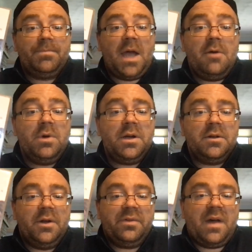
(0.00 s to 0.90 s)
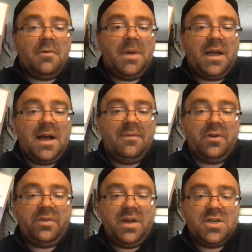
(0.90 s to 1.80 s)
I want to close out my
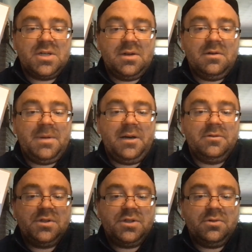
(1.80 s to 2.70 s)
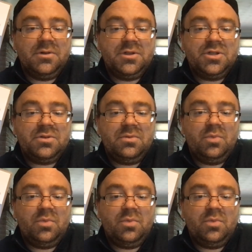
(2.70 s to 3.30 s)
conversation about George